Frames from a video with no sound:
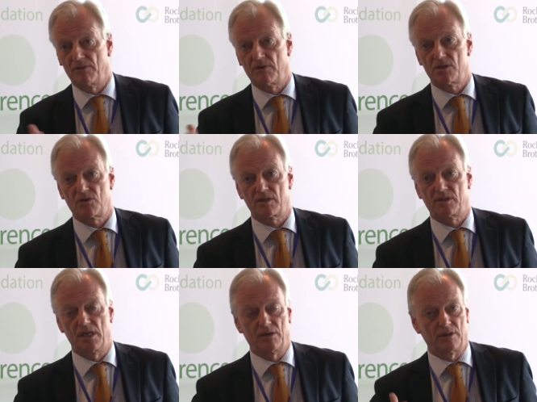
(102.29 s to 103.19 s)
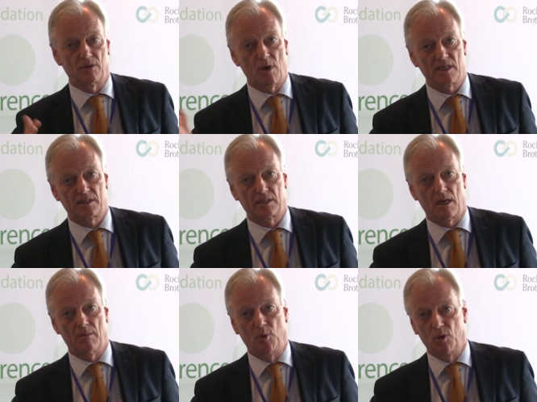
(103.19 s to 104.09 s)
of interest here in the West
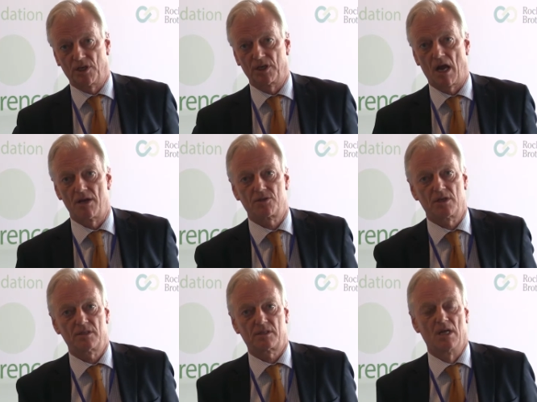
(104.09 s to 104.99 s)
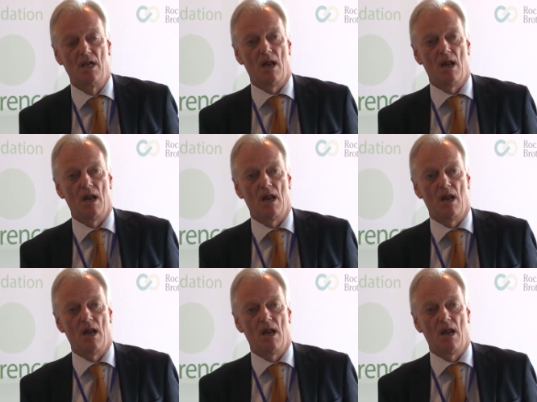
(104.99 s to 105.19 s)
Balkan countries.